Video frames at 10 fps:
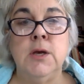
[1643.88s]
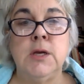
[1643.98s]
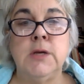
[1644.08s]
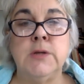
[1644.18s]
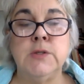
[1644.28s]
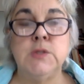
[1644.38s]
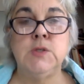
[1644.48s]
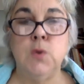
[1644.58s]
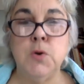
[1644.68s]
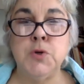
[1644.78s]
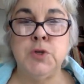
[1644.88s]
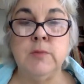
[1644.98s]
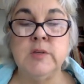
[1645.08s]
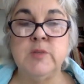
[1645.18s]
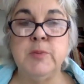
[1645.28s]

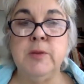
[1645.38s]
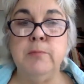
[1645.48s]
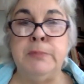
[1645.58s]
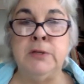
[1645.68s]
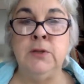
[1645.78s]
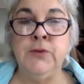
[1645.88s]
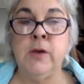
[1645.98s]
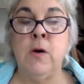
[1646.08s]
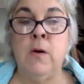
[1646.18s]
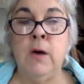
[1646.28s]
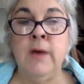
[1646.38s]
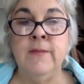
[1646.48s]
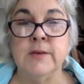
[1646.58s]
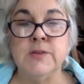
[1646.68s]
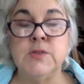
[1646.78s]
consortium that's been building
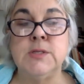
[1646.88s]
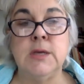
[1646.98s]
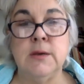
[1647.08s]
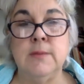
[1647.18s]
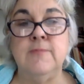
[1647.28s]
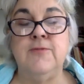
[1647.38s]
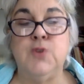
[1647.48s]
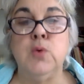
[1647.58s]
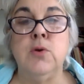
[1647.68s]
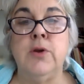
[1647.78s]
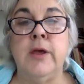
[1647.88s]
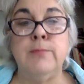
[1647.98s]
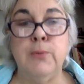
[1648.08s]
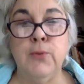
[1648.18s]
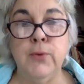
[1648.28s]
on this to come forward
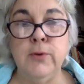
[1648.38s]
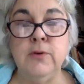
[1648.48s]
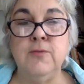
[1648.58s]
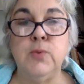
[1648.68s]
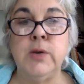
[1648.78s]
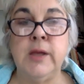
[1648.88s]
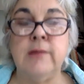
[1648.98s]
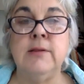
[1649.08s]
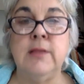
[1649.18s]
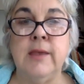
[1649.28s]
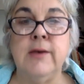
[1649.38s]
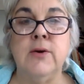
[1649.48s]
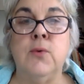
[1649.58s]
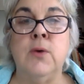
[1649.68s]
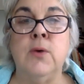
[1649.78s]
and prove what
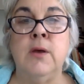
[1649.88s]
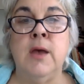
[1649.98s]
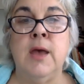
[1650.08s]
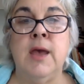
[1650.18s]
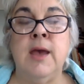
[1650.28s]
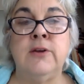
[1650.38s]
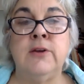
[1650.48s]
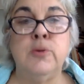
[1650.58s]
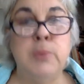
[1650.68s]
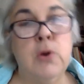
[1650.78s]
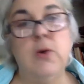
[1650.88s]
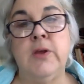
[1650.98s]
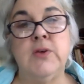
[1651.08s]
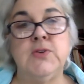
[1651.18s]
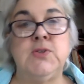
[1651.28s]
Galileo and
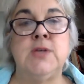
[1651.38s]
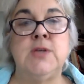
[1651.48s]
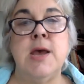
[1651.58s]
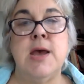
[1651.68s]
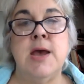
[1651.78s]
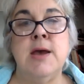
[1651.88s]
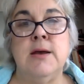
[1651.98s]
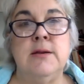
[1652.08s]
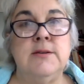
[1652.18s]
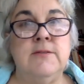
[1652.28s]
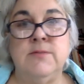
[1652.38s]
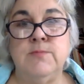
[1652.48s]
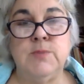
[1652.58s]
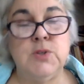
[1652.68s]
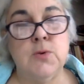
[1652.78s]
Copernicus and
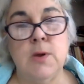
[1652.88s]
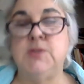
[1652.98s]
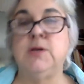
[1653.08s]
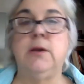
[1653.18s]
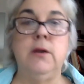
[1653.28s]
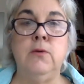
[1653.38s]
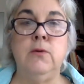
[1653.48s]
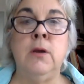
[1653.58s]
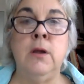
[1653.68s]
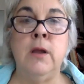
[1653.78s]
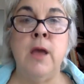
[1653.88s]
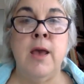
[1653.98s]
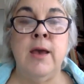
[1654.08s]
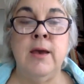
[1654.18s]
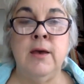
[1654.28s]
Sir Isaac Newton
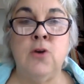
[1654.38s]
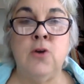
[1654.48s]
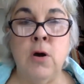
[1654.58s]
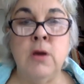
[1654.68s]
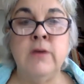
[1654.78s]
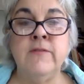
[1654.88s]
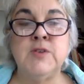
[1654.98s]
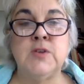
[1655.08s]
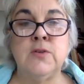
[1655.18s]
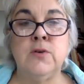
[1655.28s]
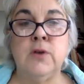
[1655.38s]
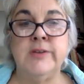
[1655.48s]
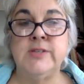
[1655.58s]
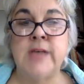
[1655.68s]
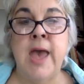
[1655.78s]
and all of these other
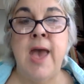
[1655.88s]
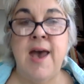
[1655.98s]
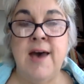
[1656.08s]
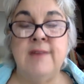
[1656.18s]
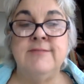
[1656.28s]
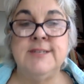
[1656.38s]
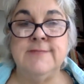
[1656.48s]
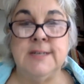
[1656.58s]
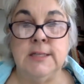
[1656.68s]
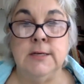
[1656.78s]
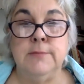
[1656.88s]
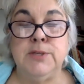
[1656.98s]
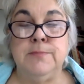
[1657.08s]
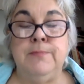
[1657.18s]
guys have developed.